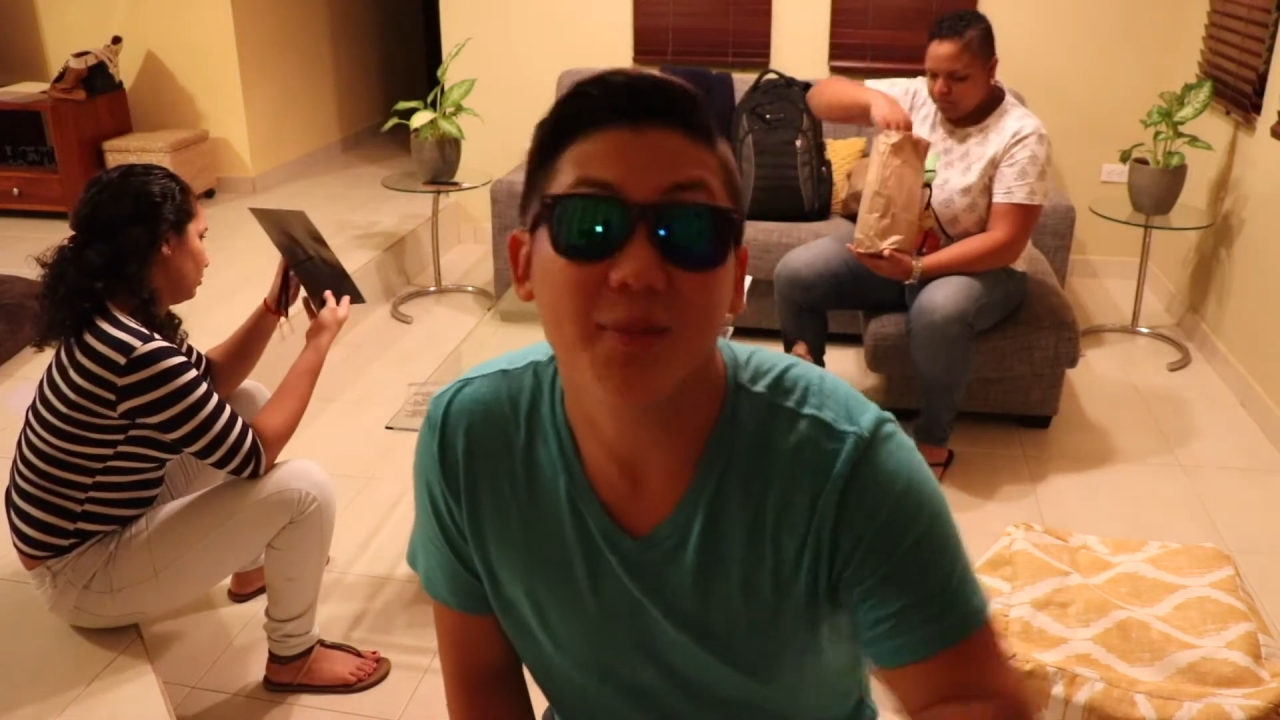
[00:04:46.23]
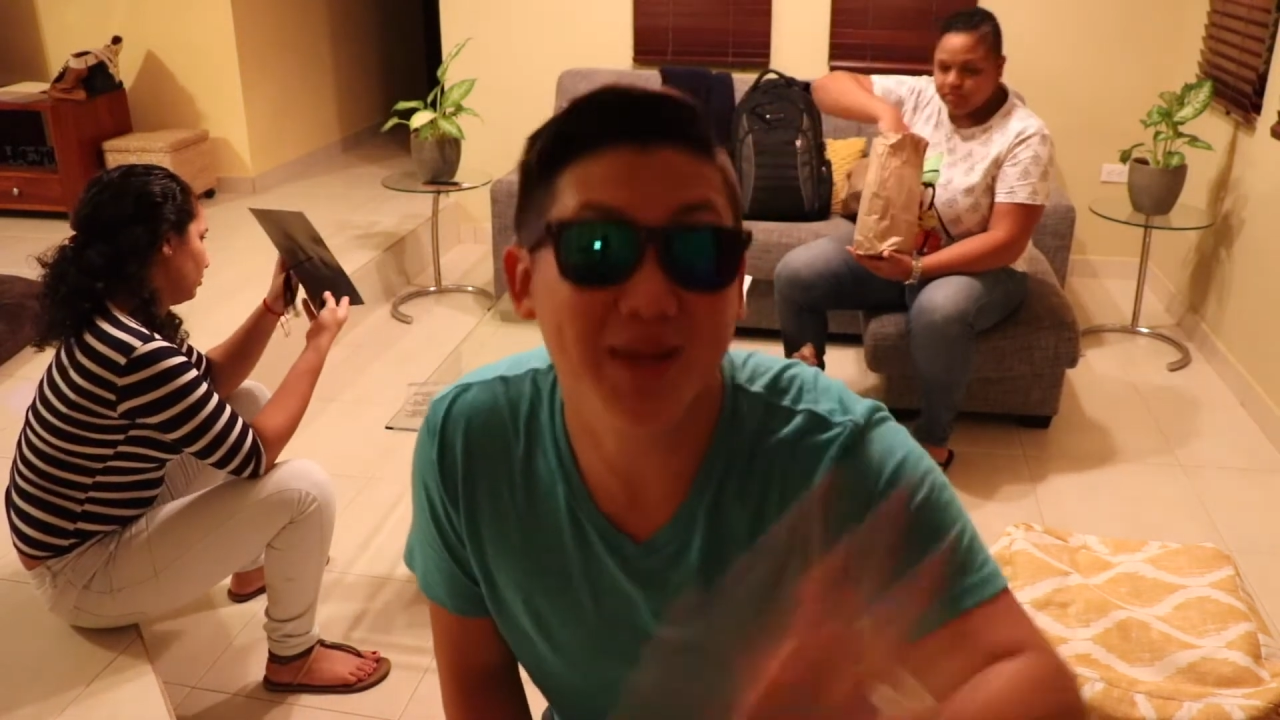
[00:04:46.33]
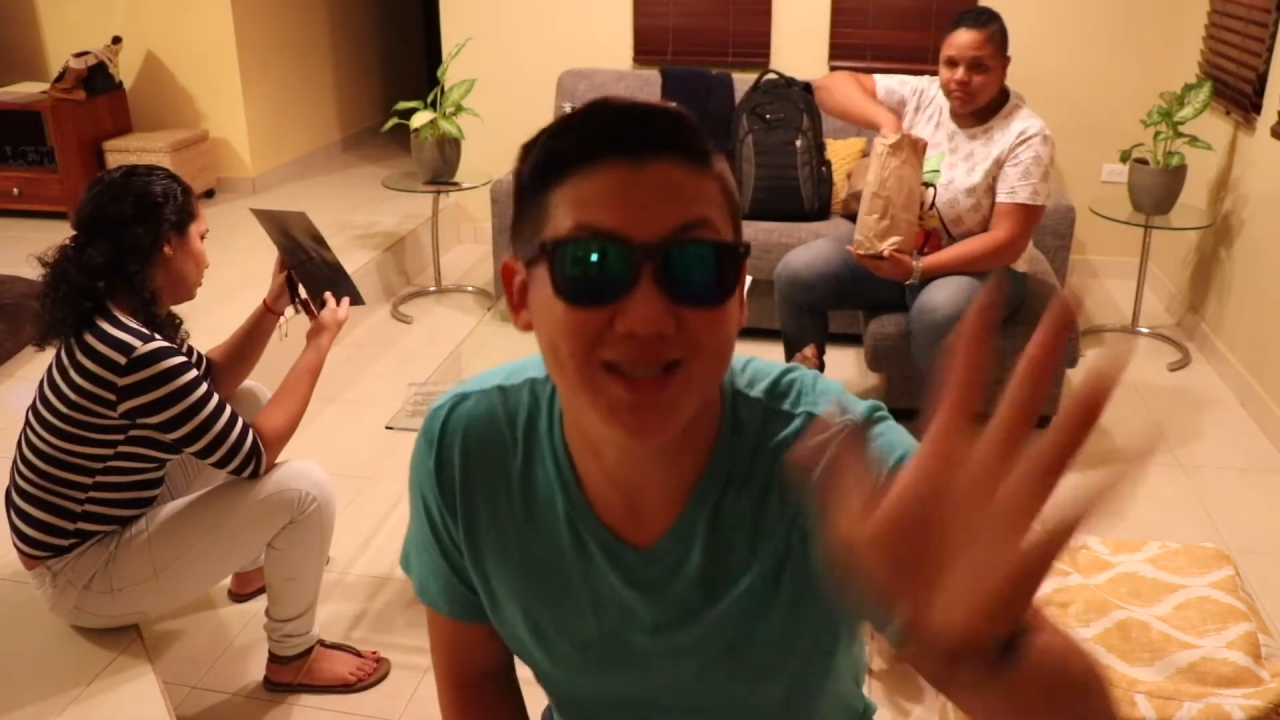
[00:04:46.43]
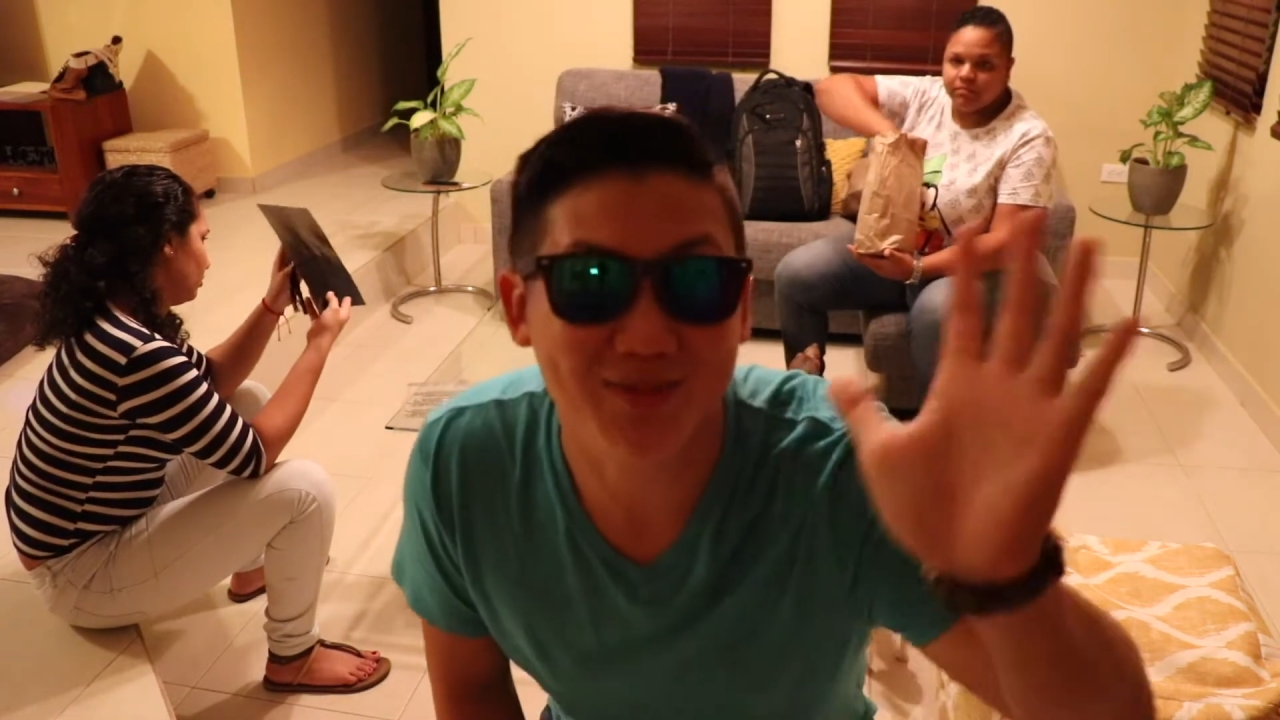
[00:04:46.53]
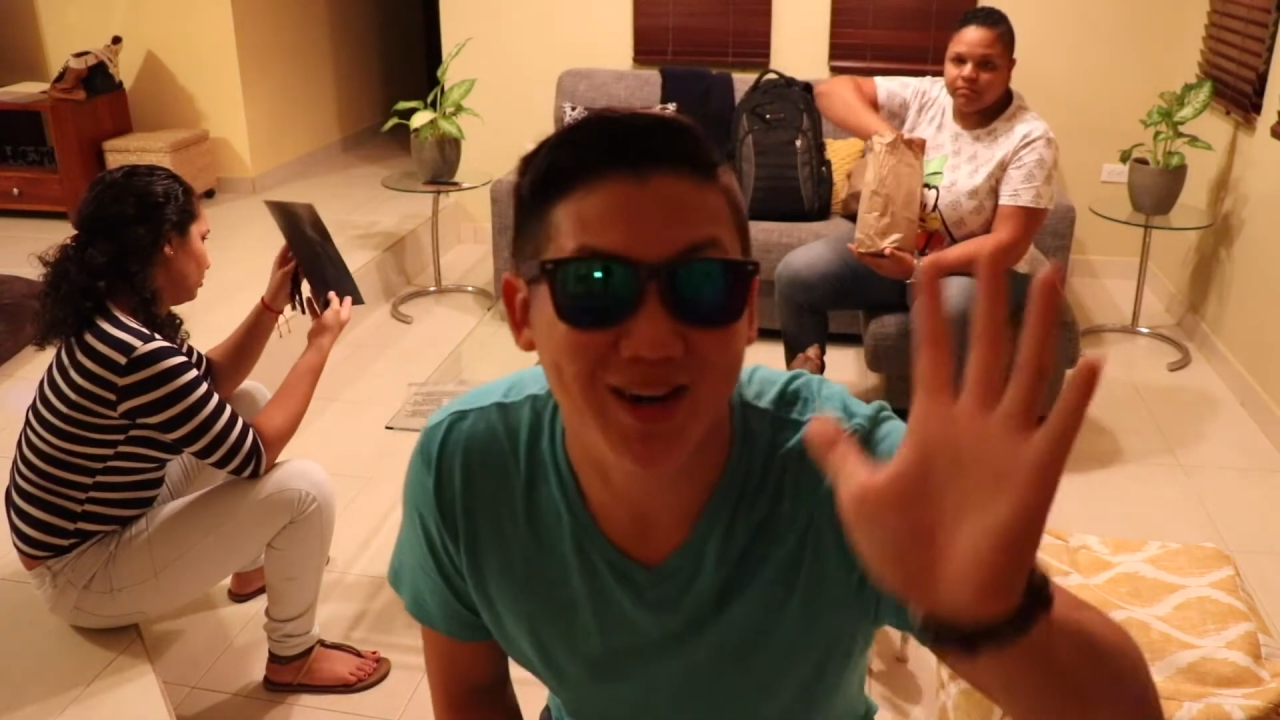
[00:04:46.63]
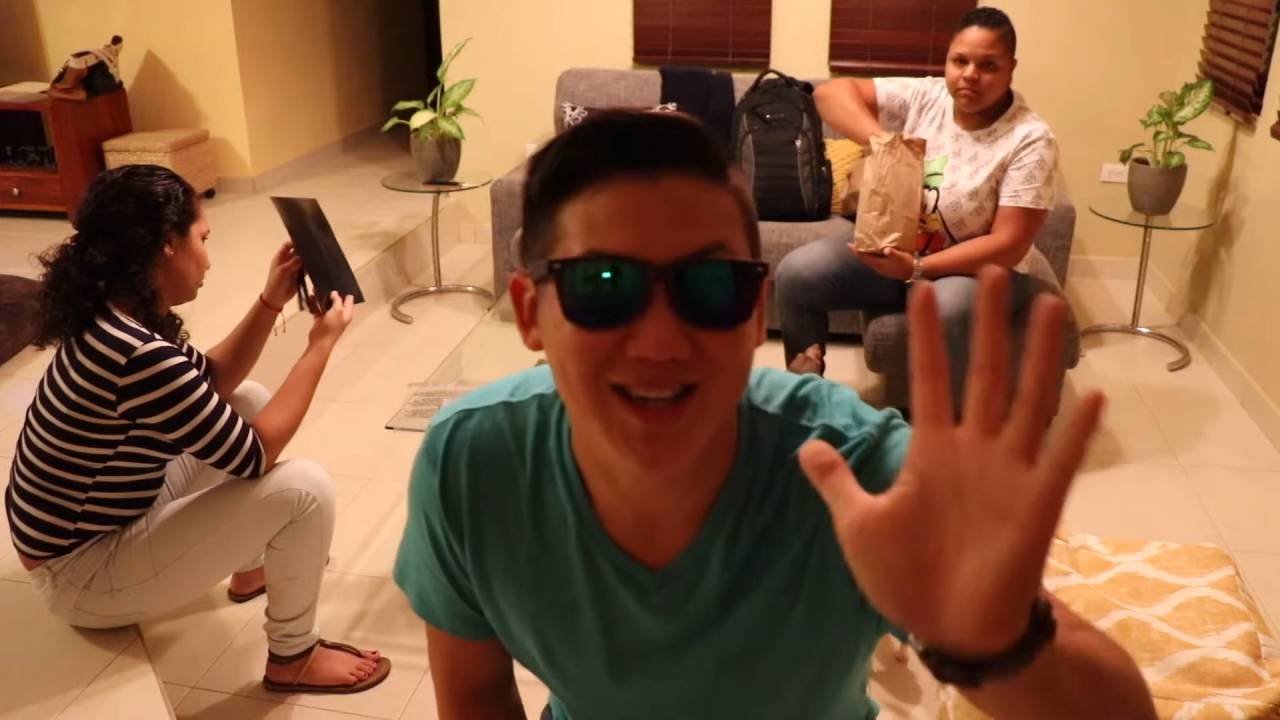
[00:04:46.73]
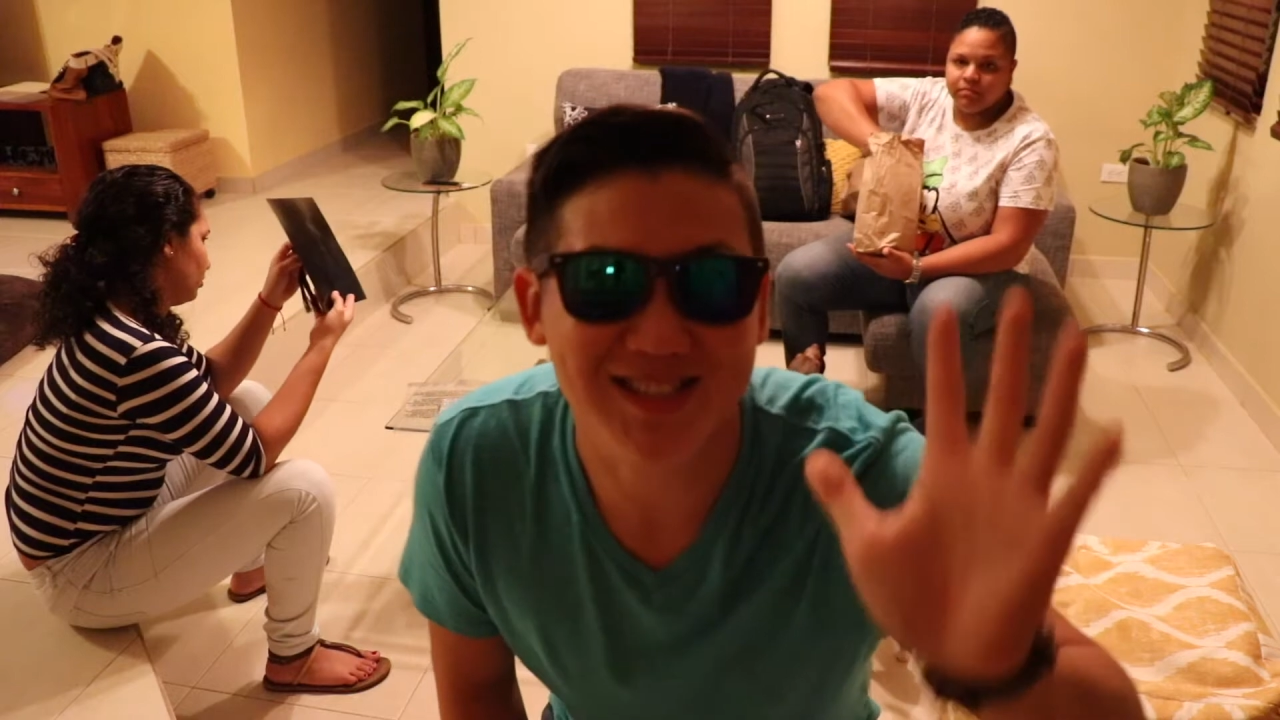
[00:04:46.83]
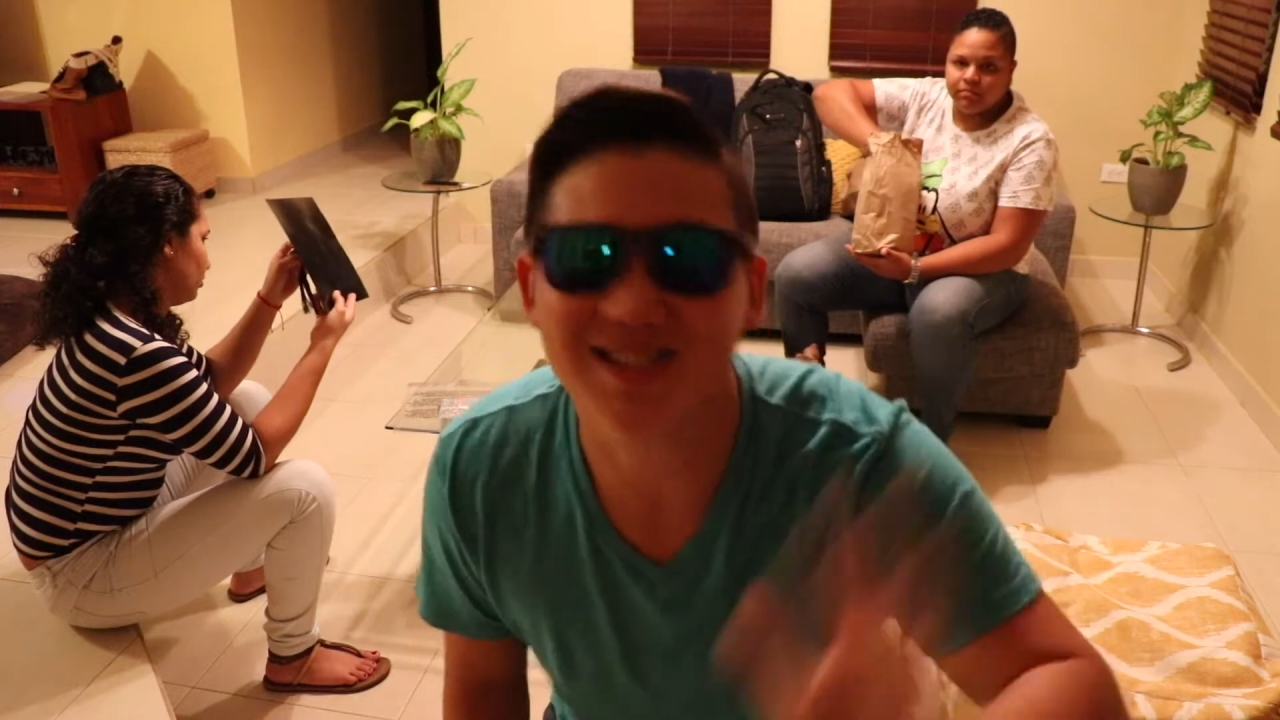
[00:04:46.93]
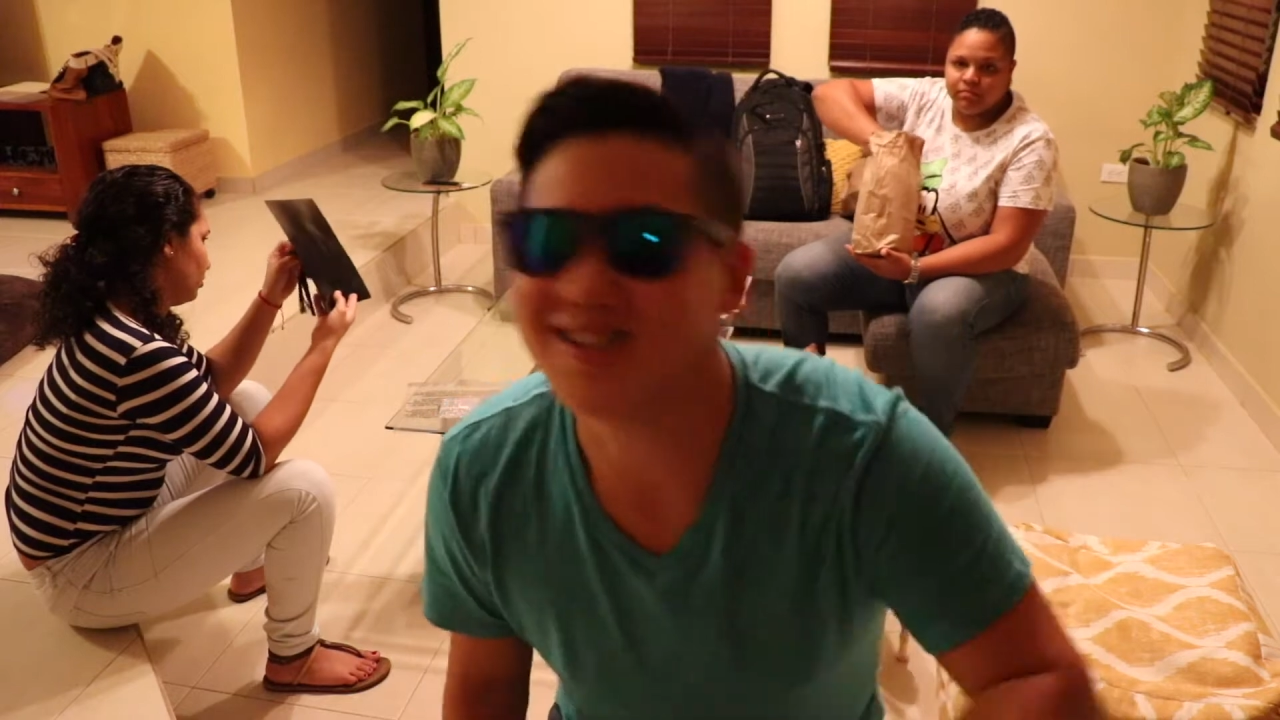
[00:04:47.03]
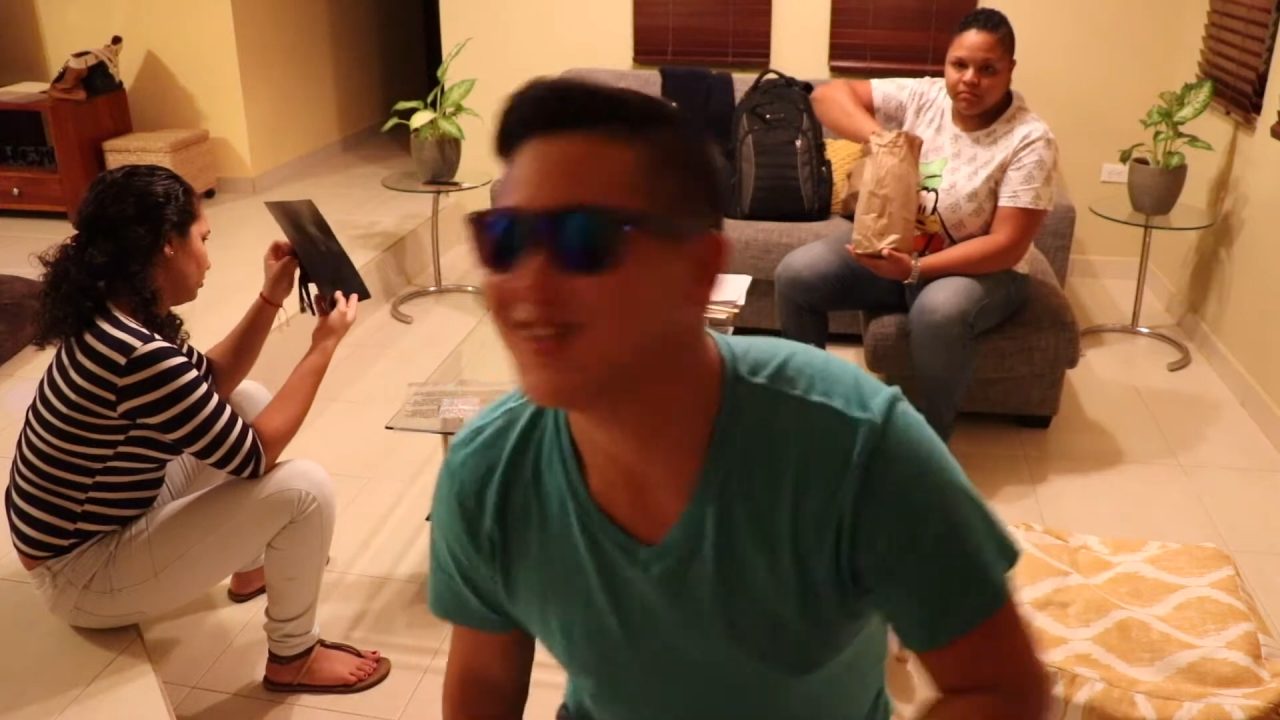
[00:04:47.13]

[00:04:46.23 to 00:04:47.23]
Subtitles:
big surprise.